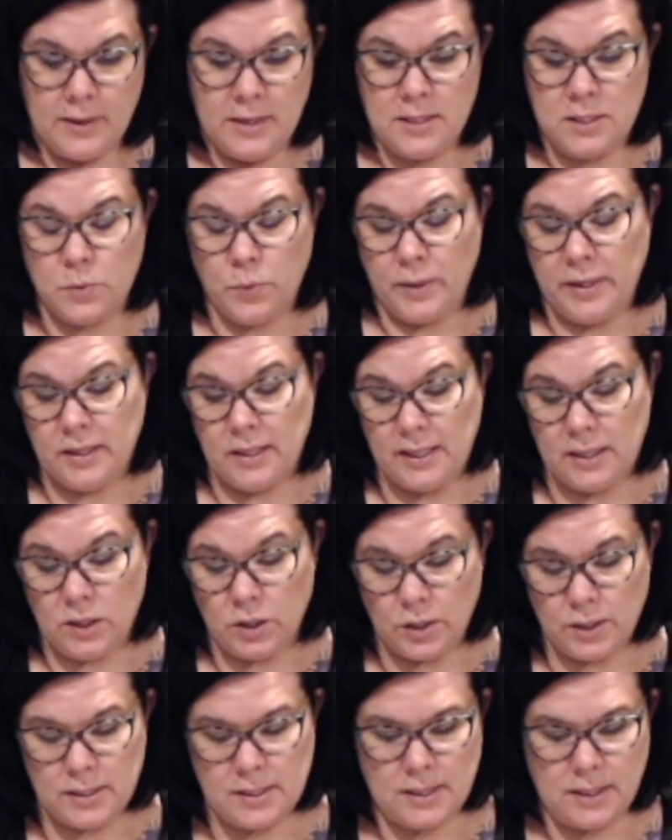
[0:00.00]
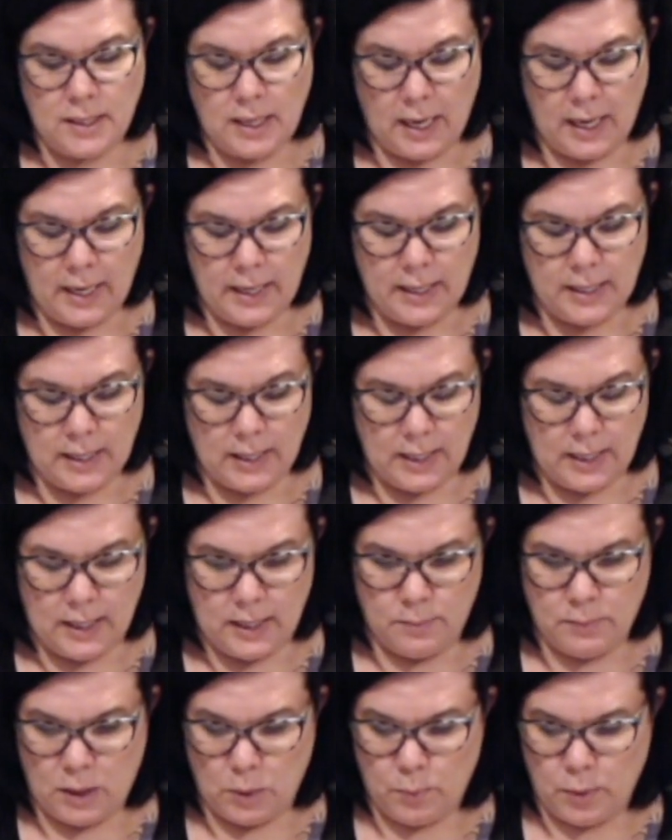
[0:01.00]
this really looks like
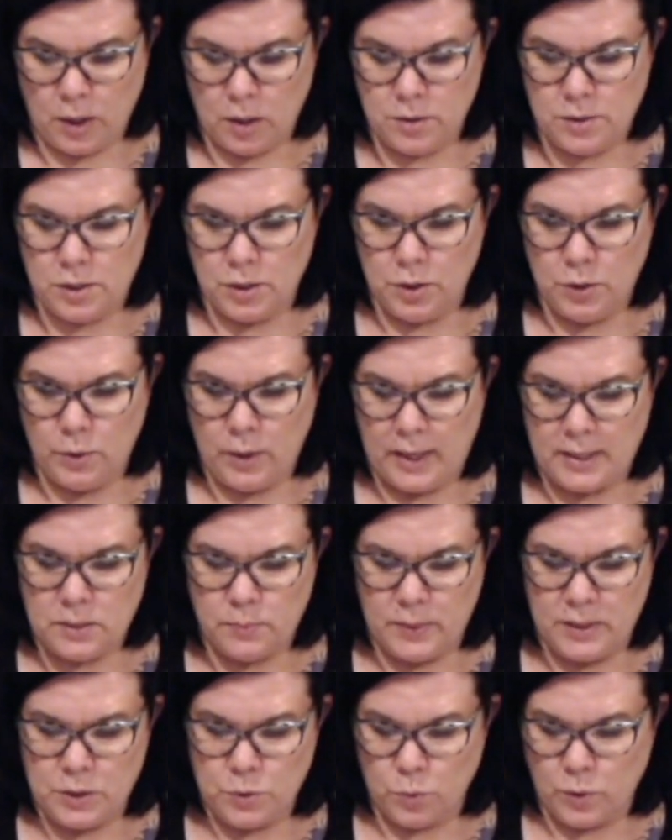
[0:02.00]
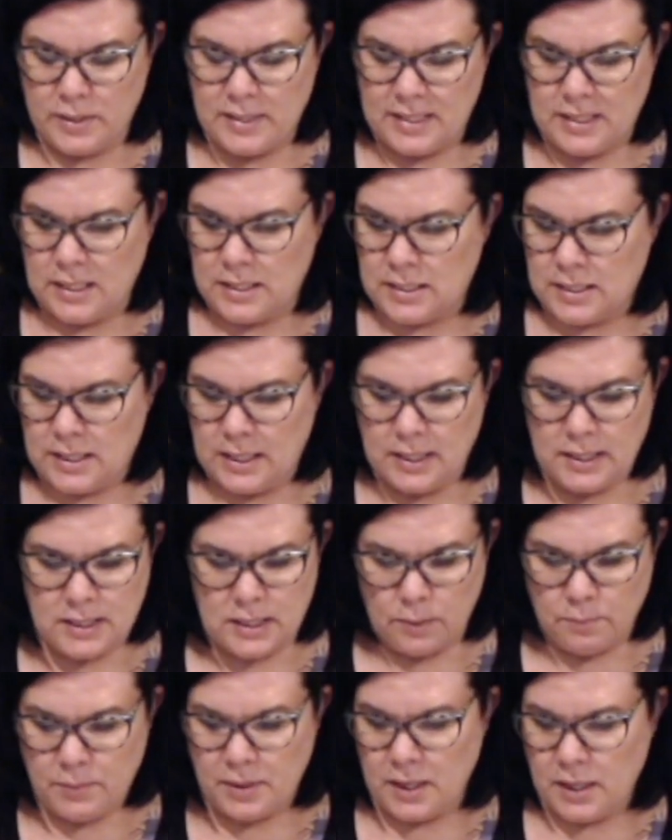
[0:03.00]
um, a person who has been resisting
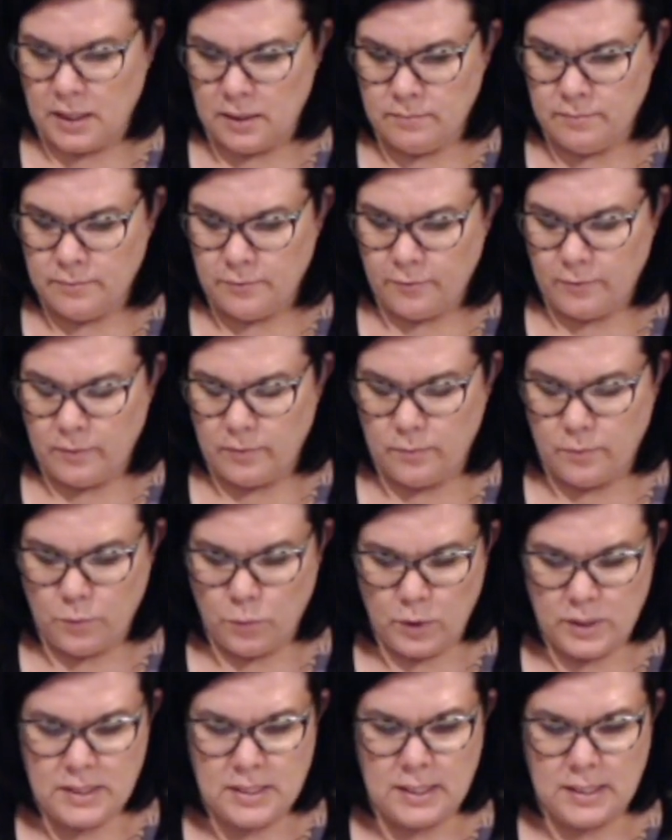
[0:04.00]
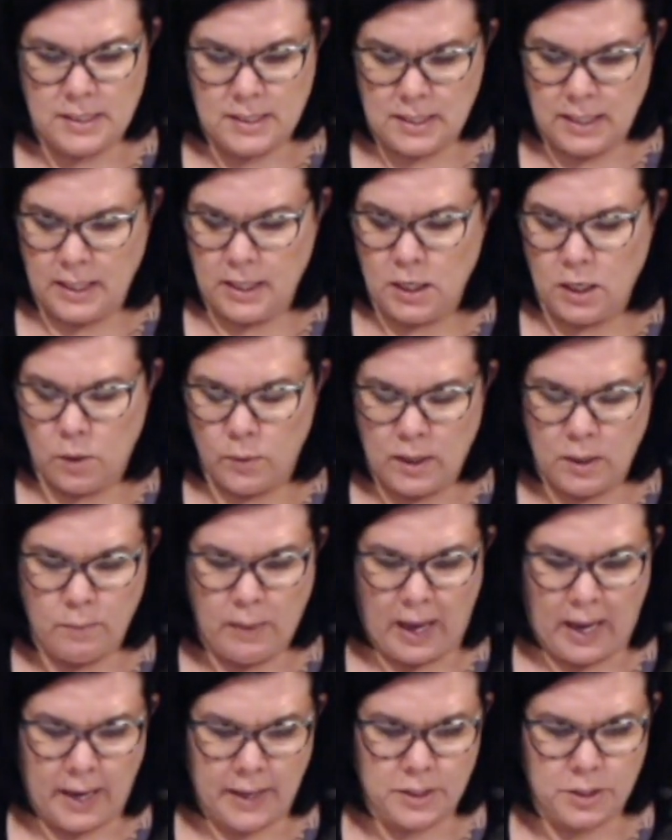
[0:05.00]
something, resisting going
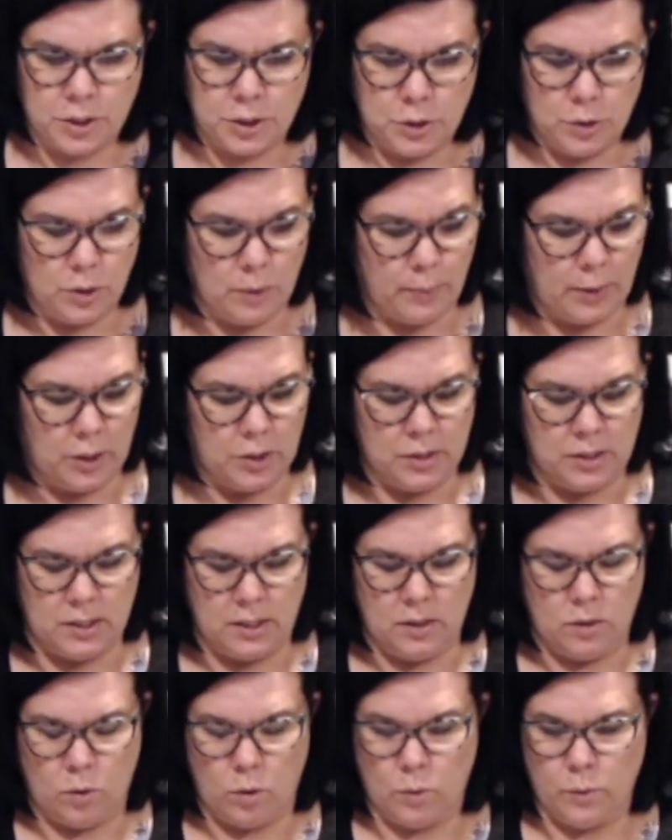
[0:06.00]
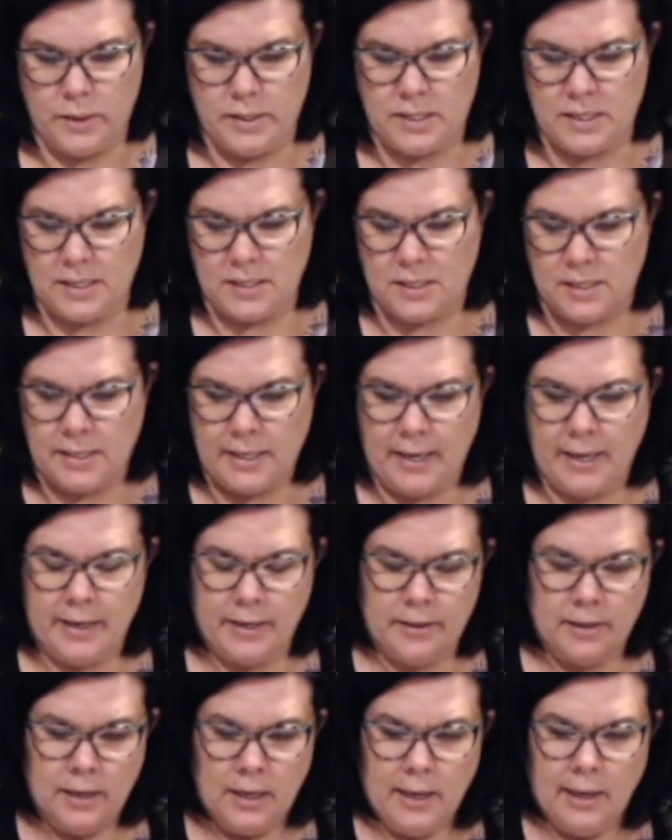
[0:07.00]
back to a person or
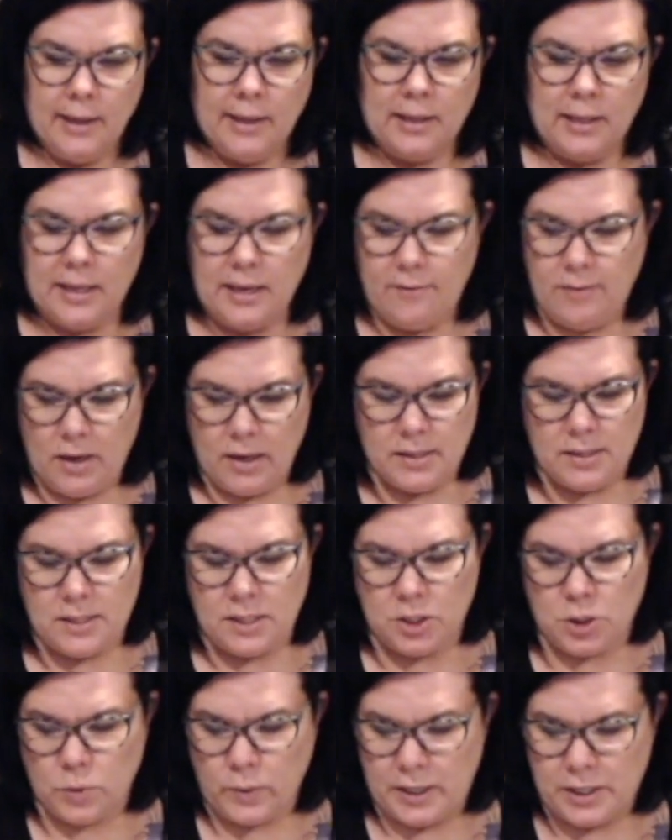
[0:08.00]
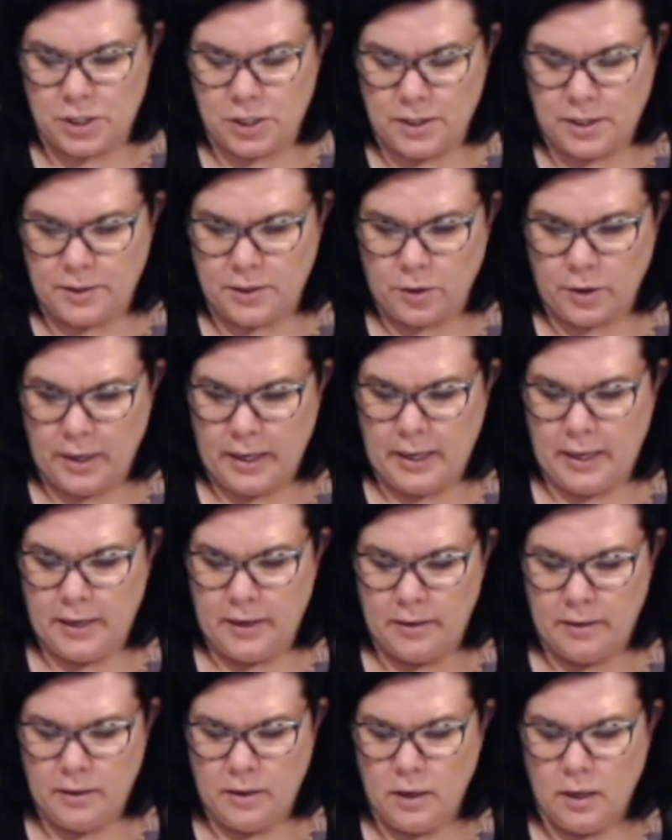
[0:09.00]
resisting leaving a situation that they're
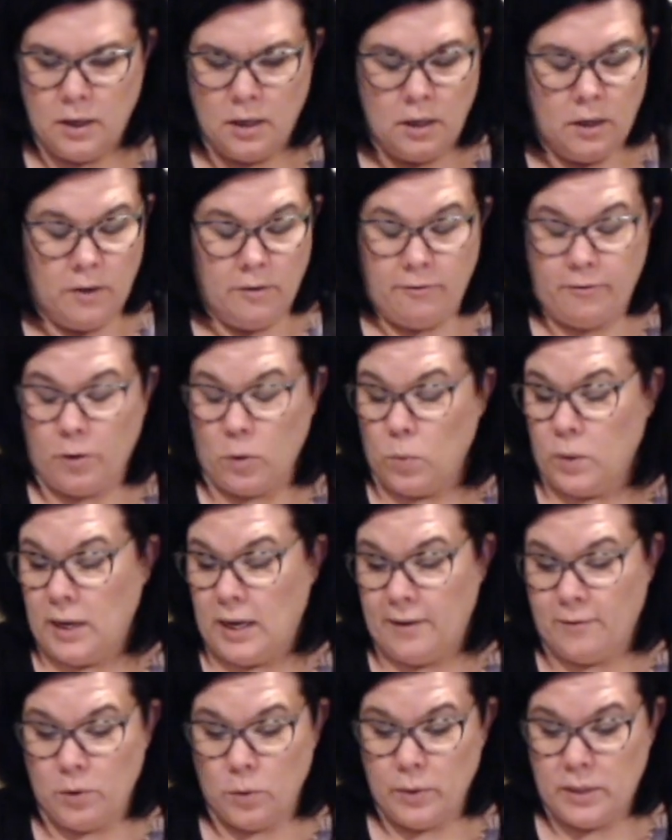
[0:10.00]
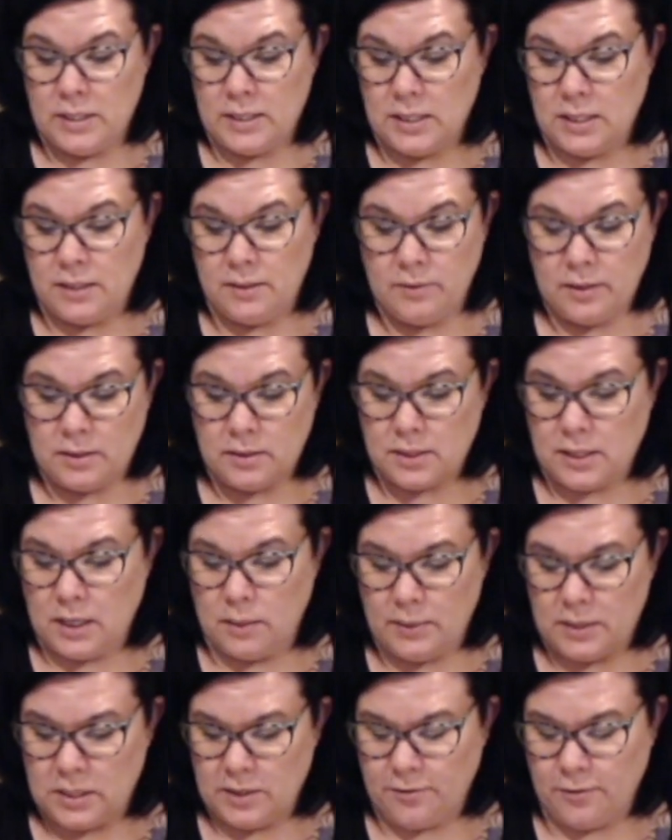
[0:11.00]
in for whatever reason. It's
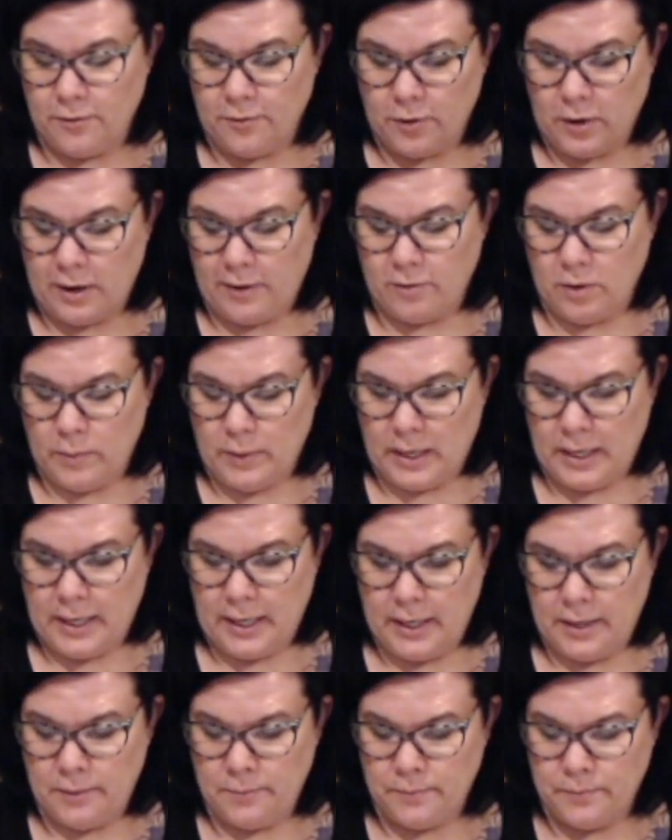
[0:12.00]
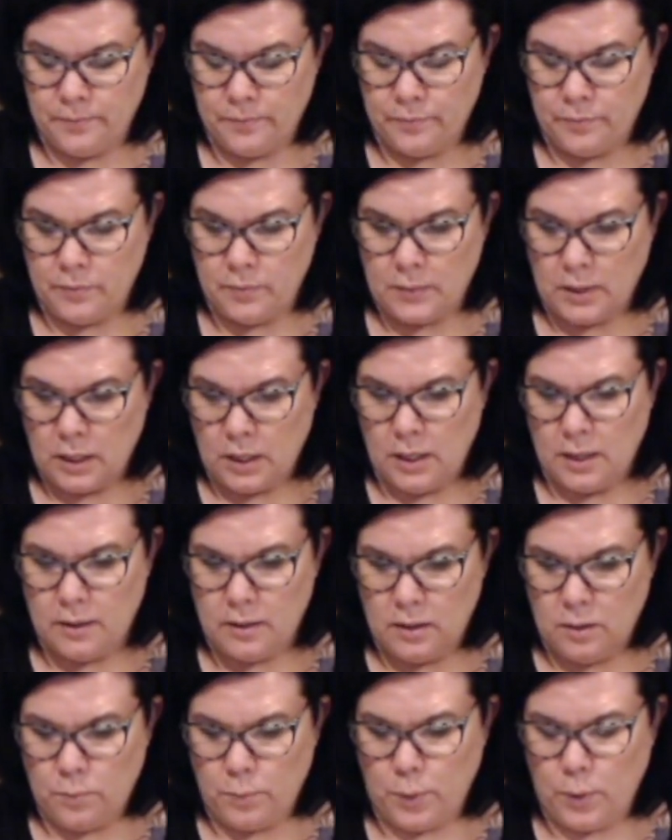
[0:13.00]
going to be different for everybody.
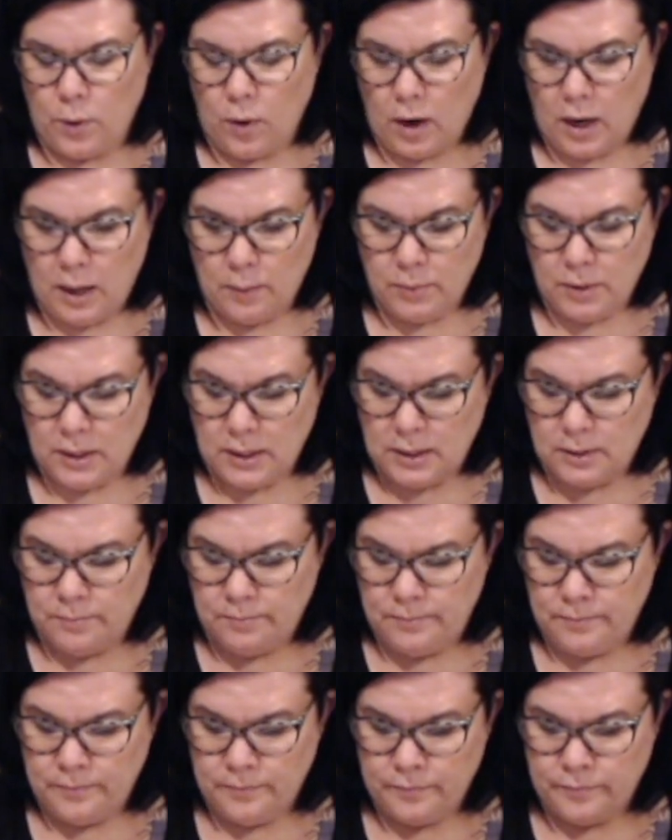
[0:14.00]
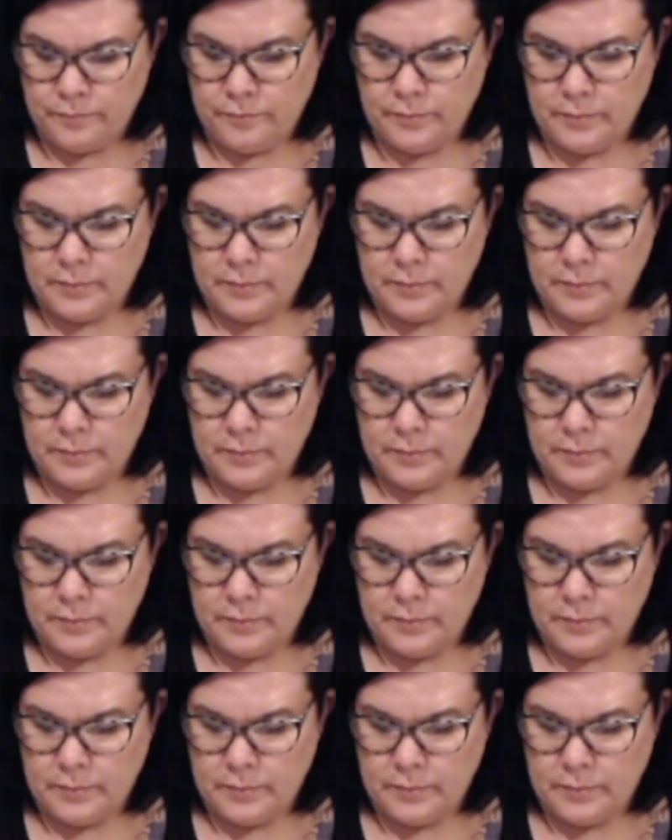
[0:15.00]
The problem